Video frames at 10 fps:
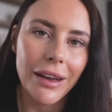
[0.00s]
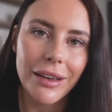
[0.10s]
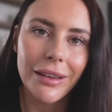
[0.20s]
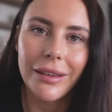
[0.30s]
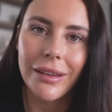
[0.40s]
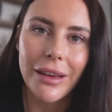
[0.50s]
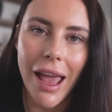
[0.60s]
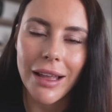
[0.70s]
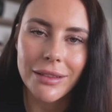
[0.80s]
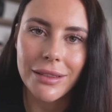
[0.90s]
And it
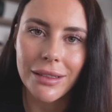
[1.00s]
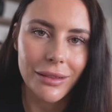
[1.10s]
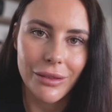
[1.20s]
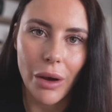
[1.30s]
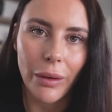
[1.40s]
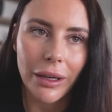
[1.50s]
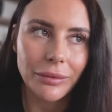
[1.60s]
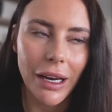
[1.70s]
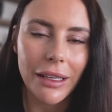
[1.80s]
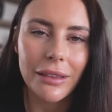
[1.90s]
ends nowhere,
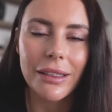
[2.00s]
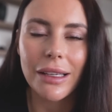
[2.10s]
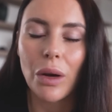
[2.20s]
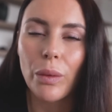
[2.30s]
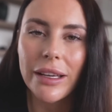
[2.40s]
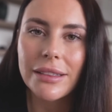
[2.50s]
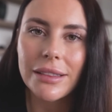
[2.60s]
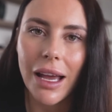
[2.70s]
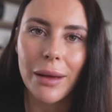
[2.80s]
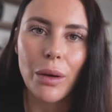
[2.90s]
right? It's like a waste
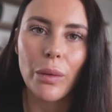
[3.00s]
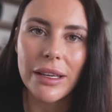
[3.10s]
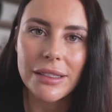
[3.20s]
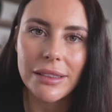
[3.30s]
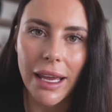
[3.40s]
of time, a waste of